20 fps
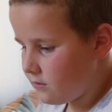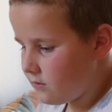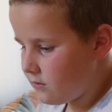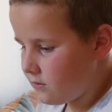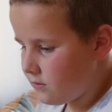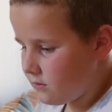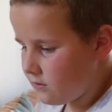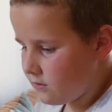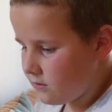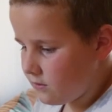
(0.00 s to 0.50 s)

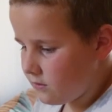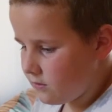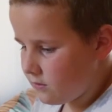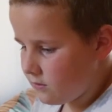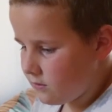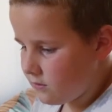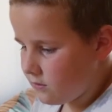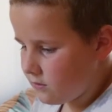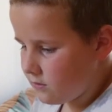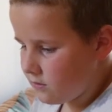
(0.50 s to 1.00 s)

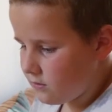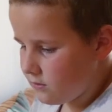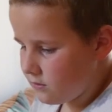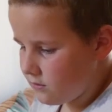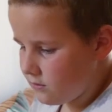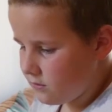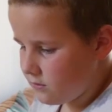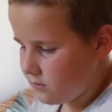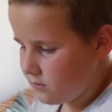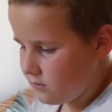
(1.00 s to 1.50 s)

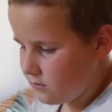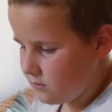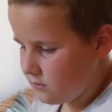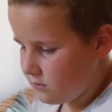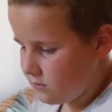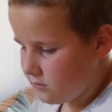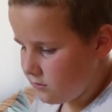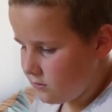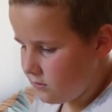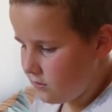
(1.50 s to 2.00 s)

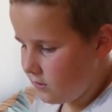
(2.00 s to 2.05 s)
(not speaking)